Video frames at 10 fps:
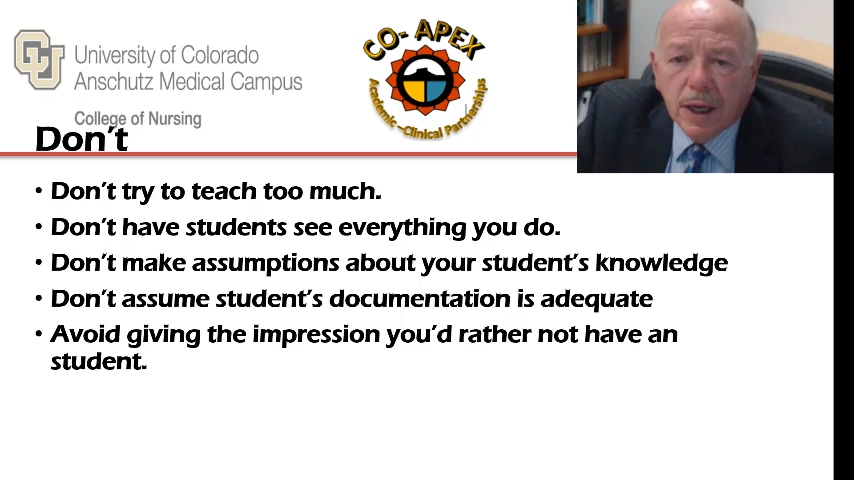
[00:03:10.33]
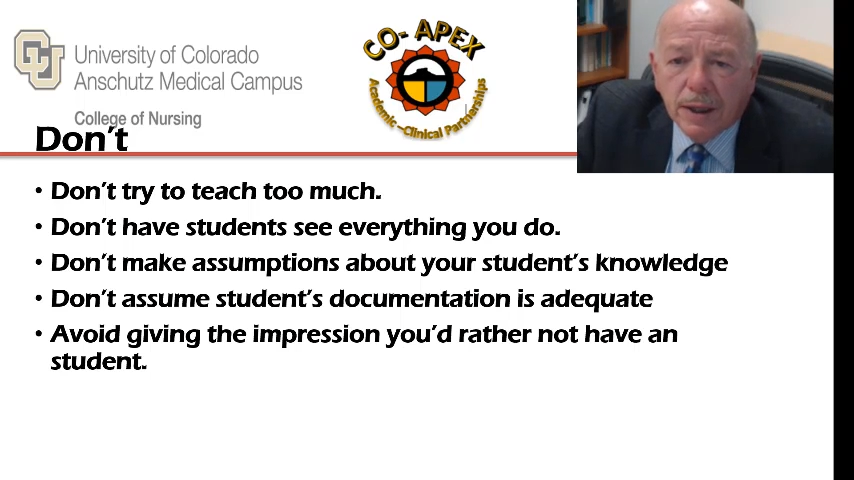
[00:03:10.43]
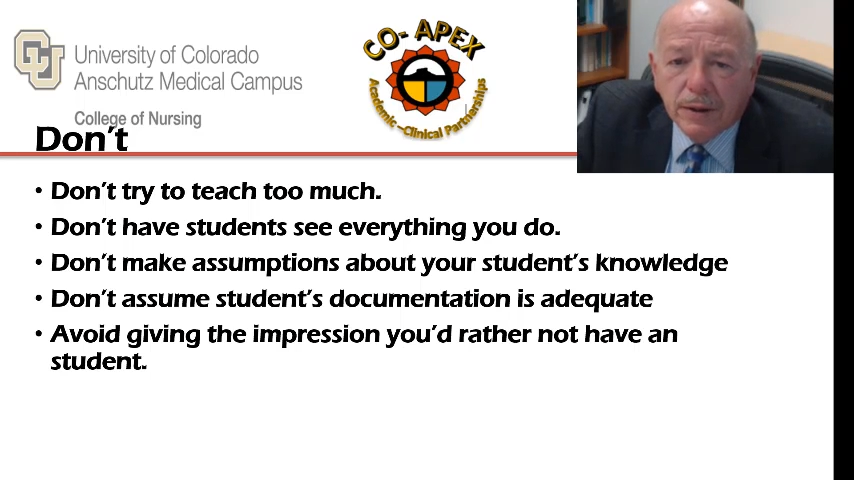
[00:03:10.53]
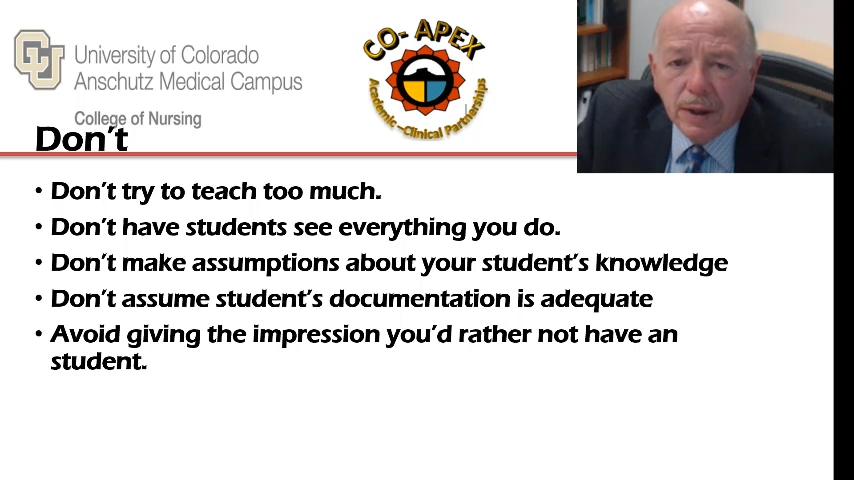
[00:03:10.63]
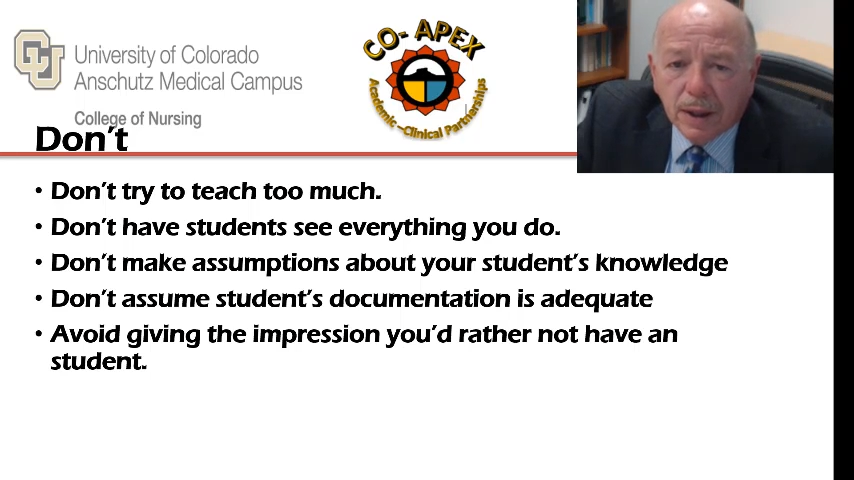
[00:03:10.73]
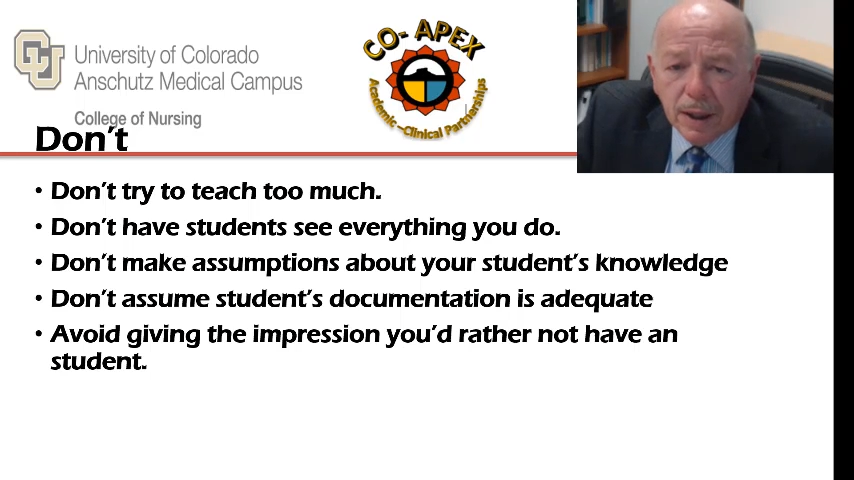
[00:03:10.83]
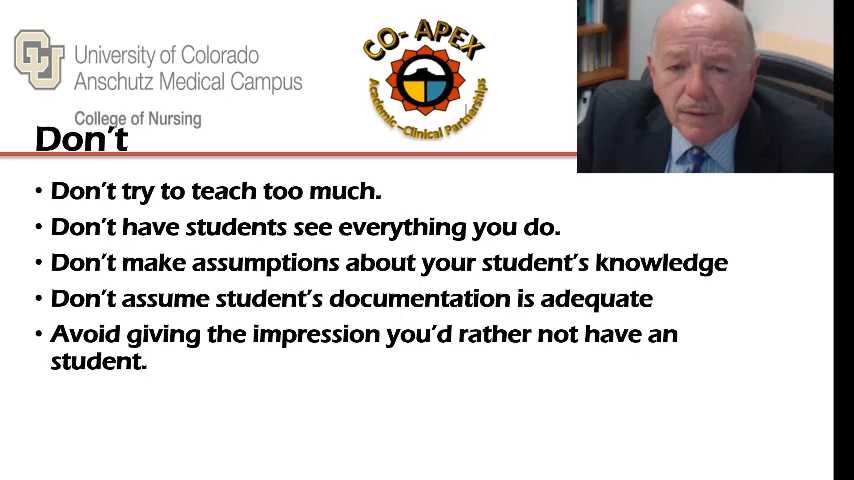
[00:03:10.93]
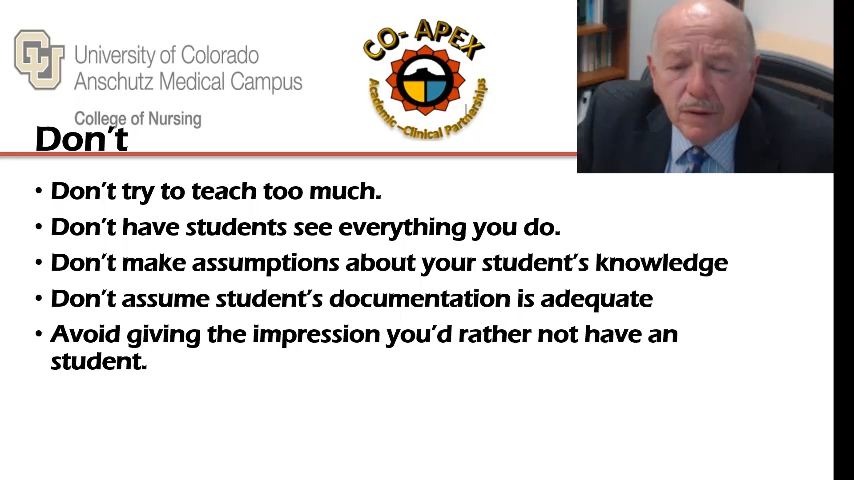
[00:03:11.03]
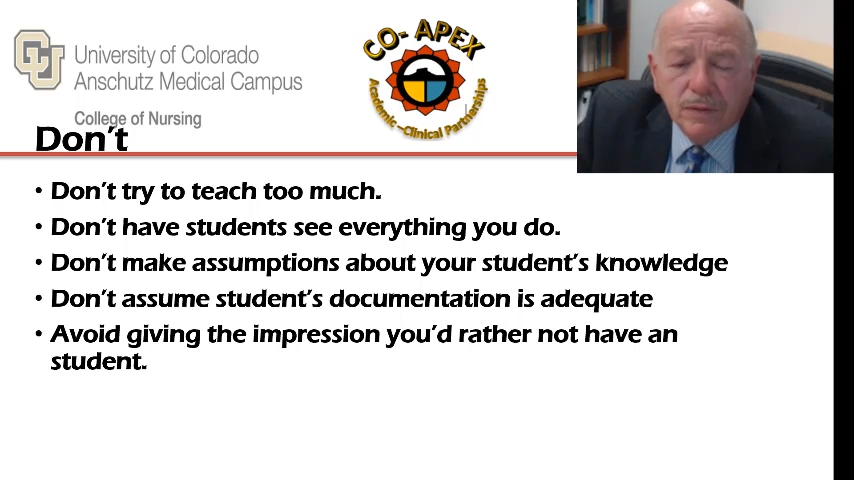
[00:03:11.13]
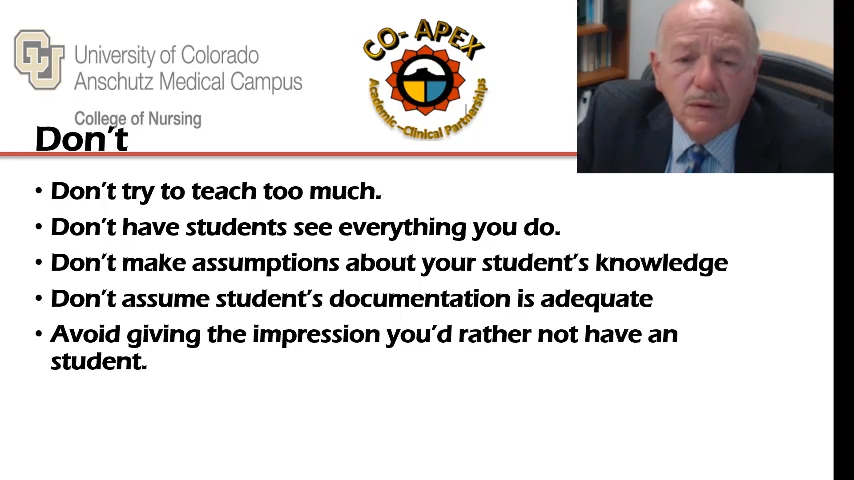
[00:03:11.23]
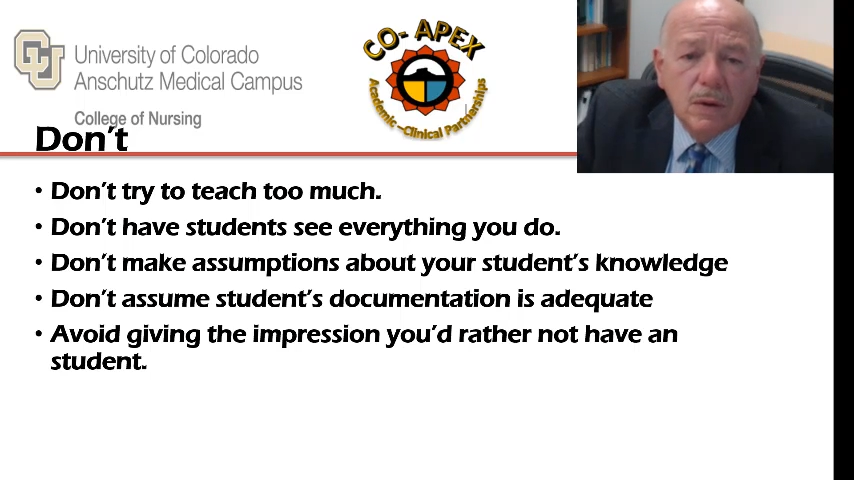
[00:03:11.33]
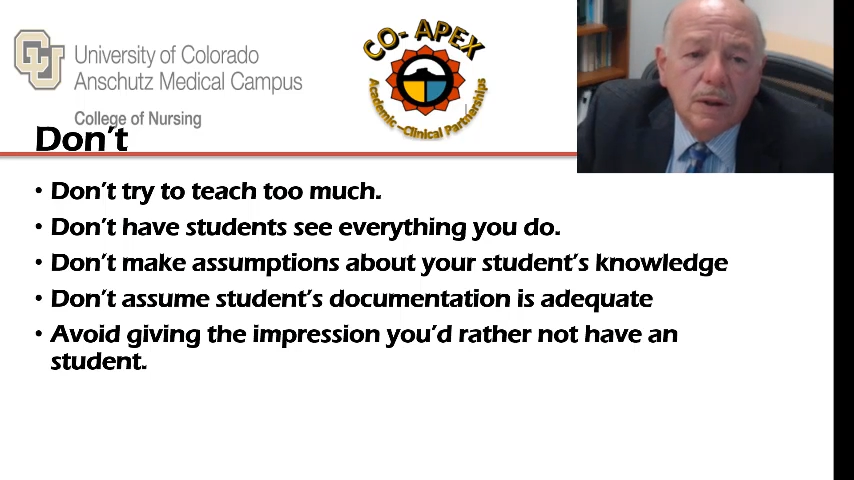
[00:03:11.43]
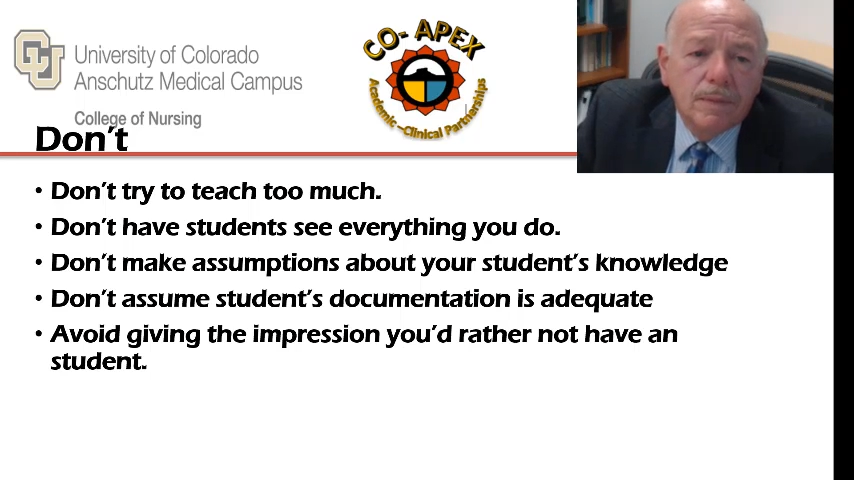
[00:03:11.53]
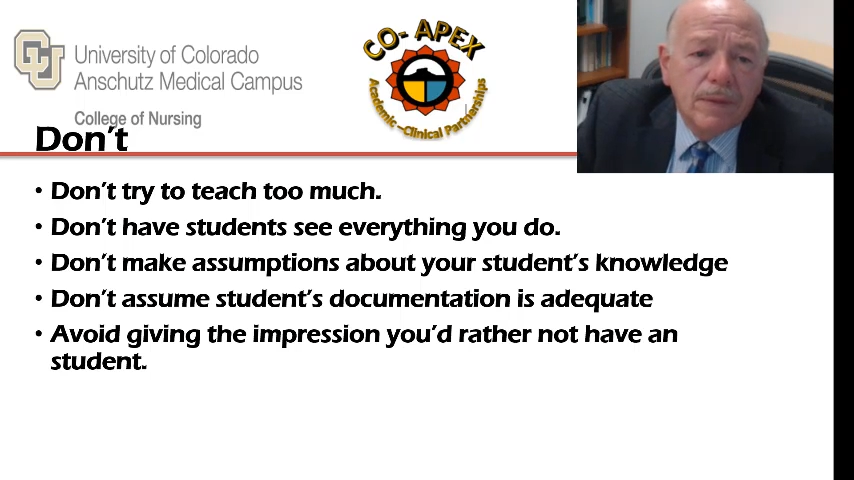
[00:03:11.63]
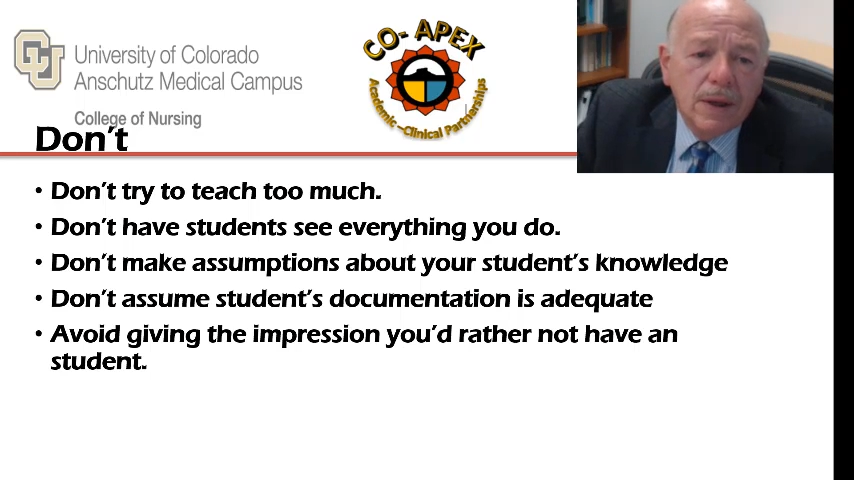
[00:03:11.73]
that they're not at the
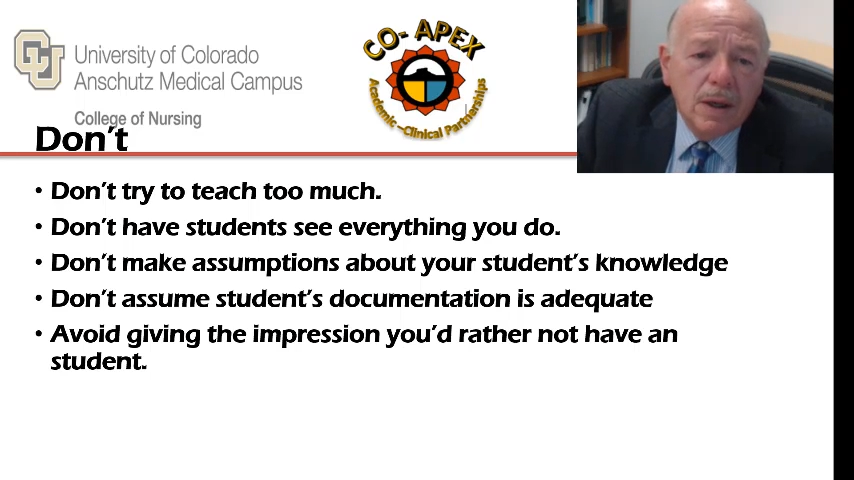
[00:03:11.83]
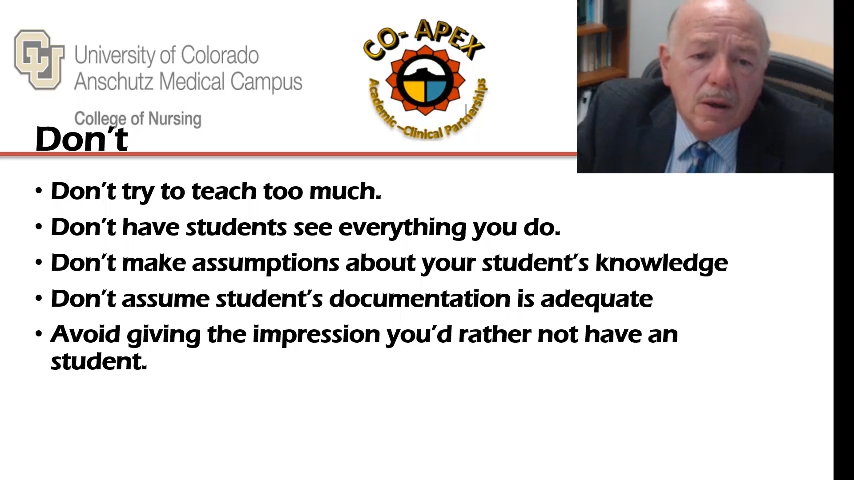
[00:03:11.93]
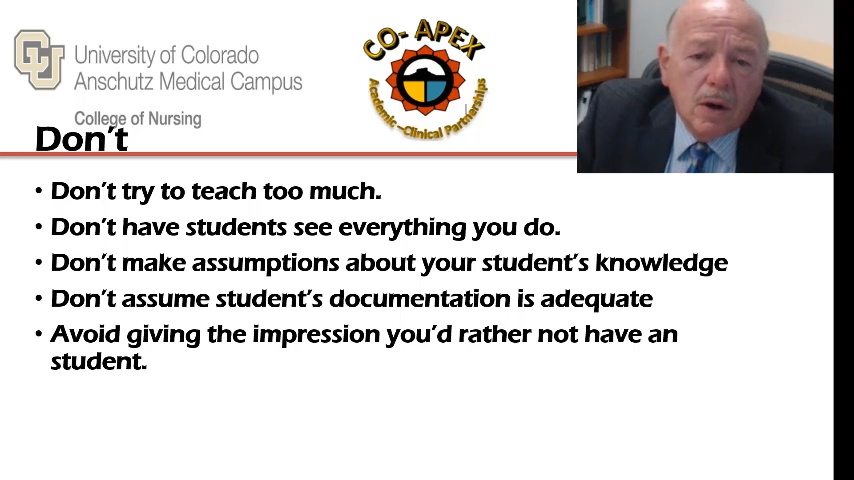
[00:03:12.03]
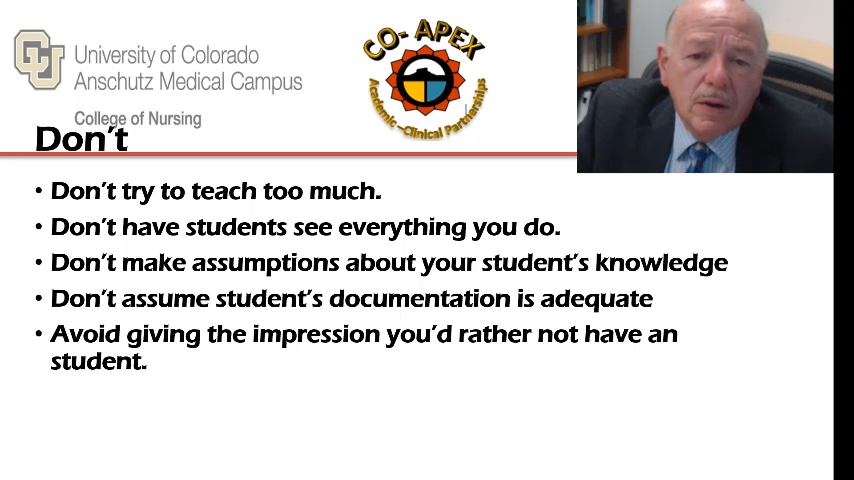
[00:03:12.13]
level for,